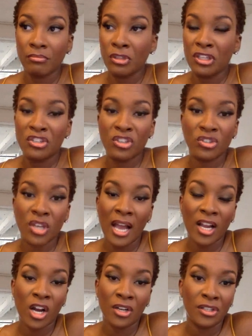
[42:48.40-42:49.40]
It's just,
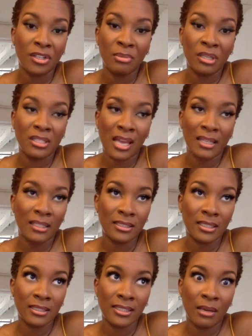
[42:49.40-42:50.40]
I called it the book
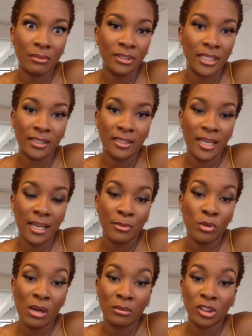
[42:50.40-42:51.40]
stylist cause that was at the time
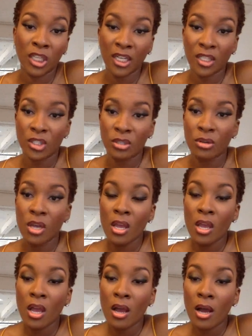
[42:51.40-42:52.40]
who I was talking to.
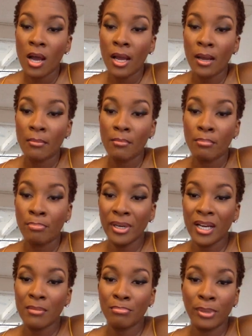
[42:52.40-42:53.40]

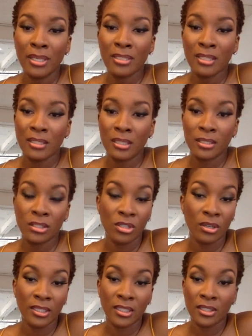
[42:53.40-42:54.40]
But business is, you
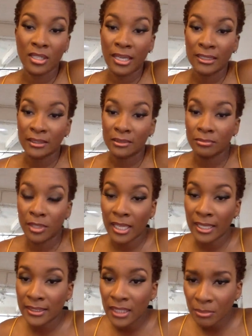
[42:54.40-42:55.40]
know, I tell you guys,
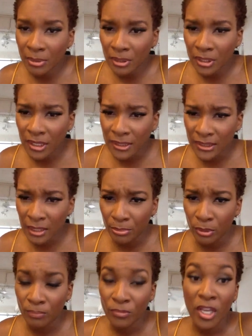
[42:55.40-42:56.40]
clientele building is
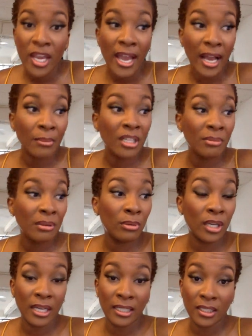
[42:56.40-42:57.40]
simple. How many
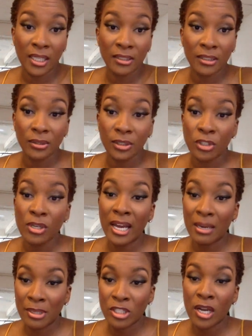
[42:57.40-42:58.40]
people can I talk to? You
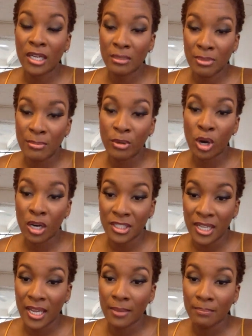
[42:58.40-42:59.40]
got to be talking to people all
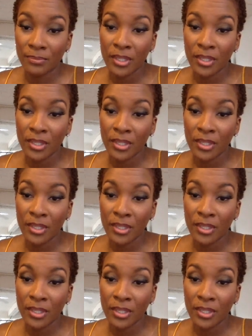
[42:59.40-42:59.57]
day.